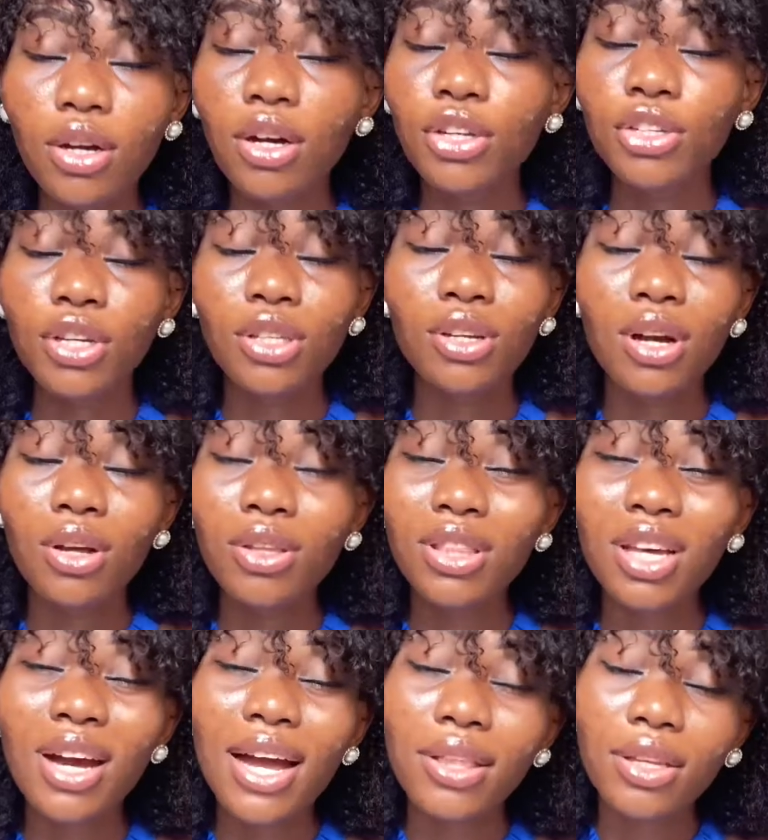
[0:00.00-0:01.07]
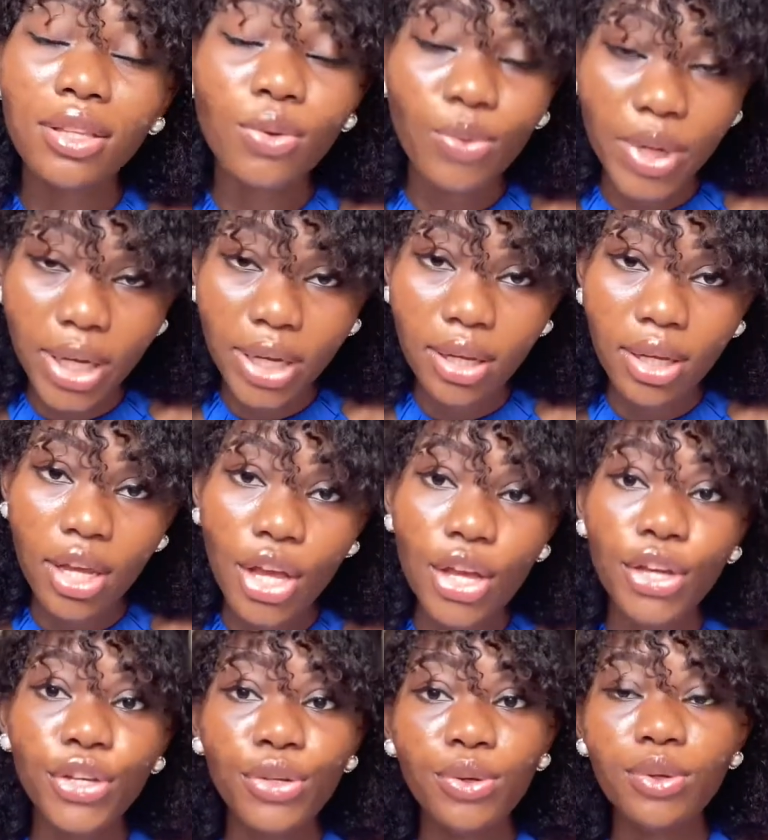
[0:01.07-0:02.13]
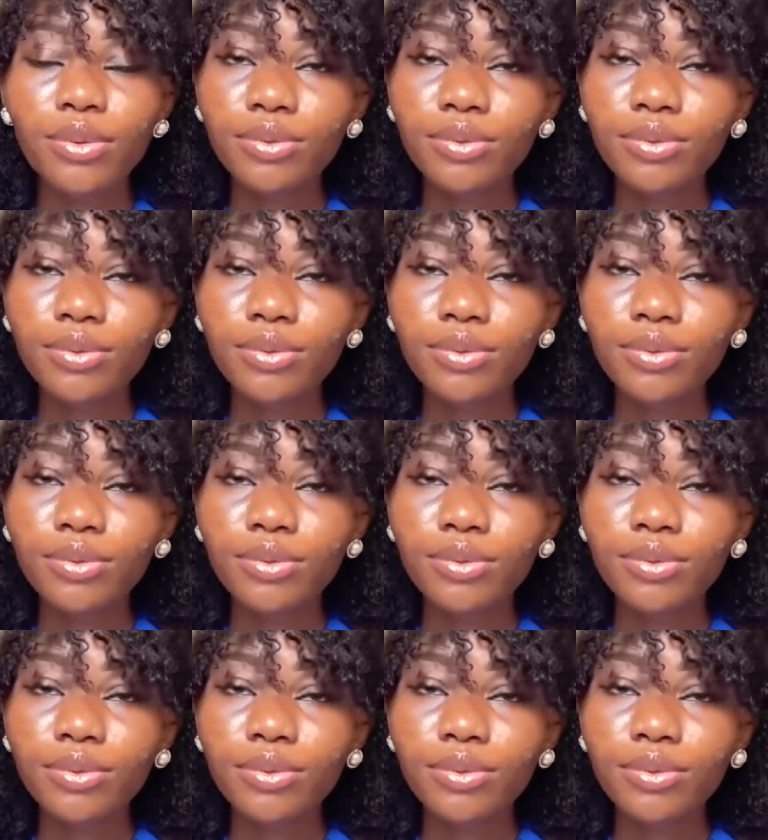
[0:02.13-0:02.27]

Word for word: on another another way you